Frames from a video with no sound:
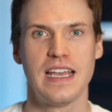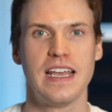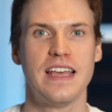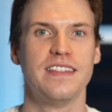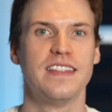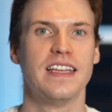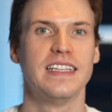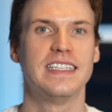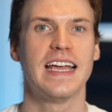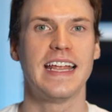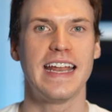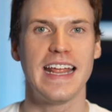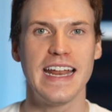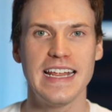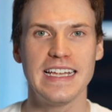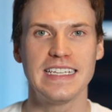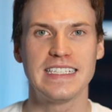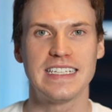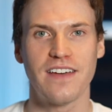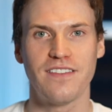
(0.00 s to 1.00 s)
The
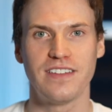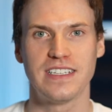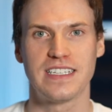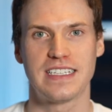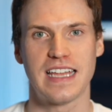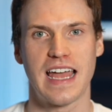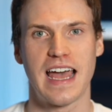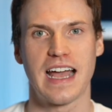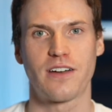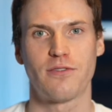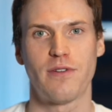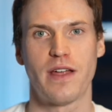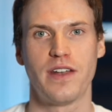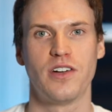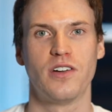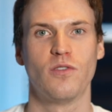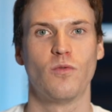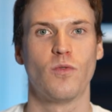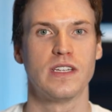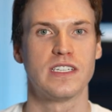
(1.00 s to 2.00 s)
1080 stack
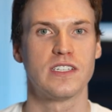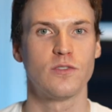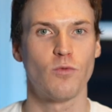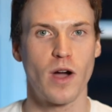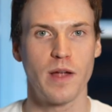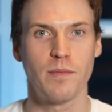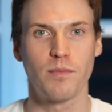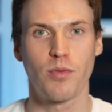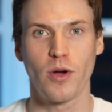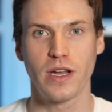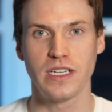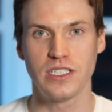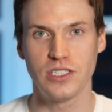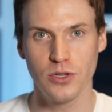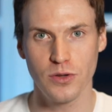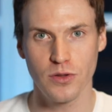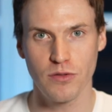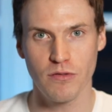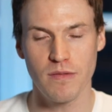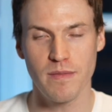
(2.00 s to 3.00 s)
render was
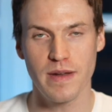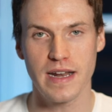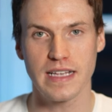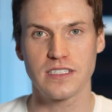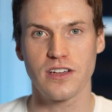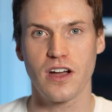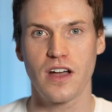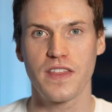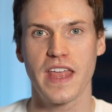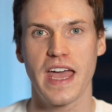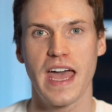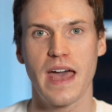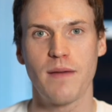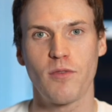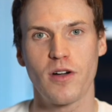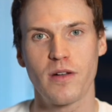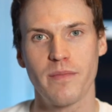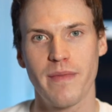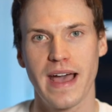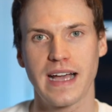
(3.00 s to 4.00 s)
1.23 minutes on the
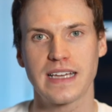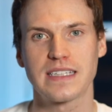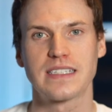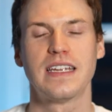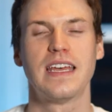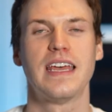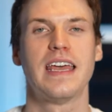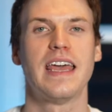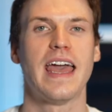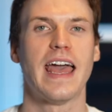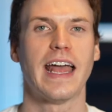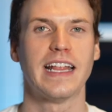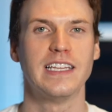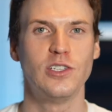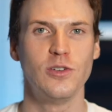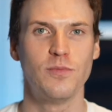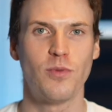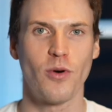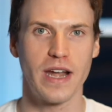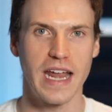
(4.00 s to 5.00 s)
M1 Max and
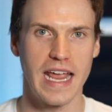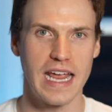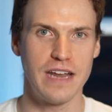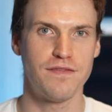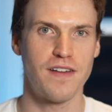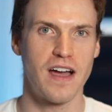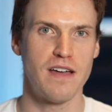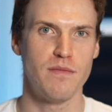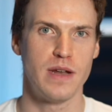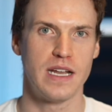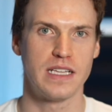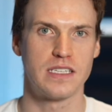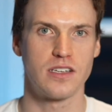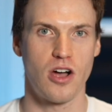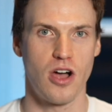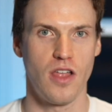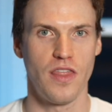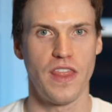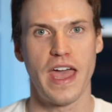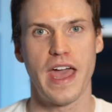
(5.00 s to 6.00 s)
2.85 minutes
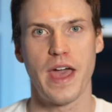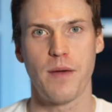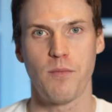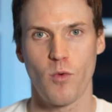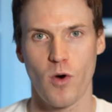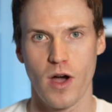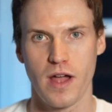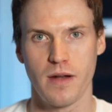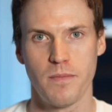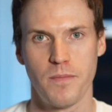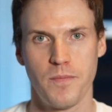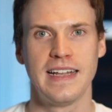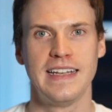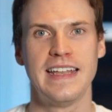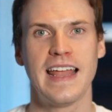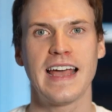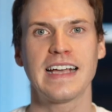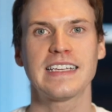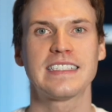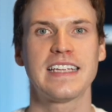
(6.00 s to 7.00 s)
on the M1.
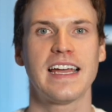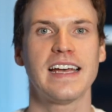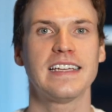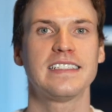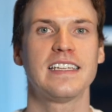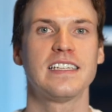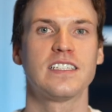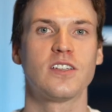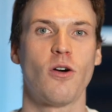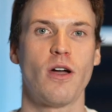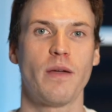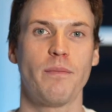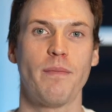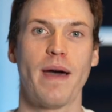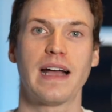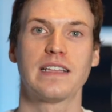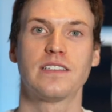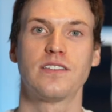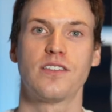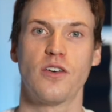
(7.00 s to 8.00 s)
Next test is going
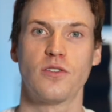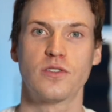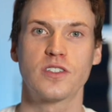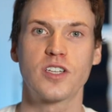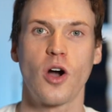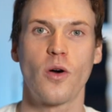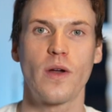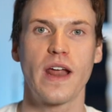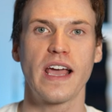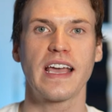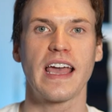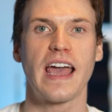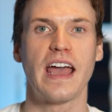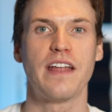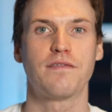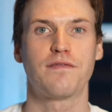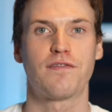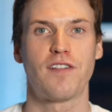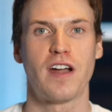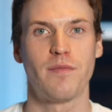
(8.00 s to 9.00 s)
back to those codec
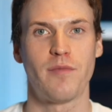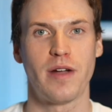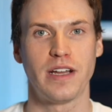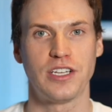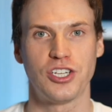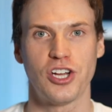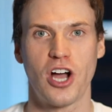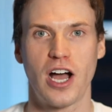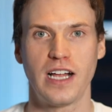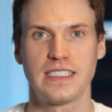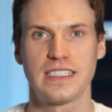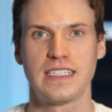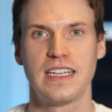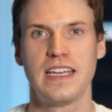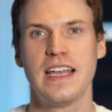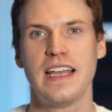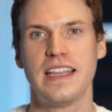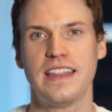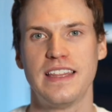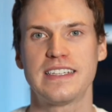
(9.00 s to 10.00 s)
and frame rate shots,
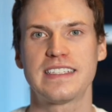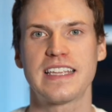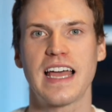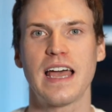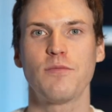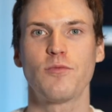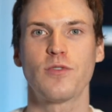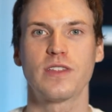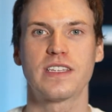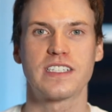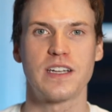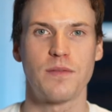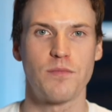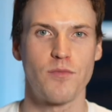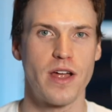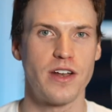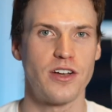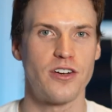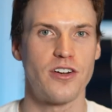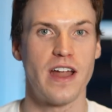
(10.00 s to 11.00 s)
this time with some
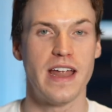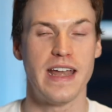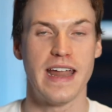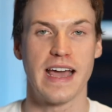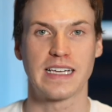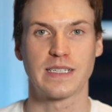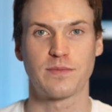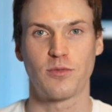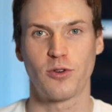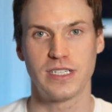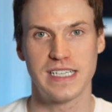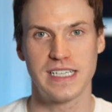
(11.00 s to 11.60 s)
render and export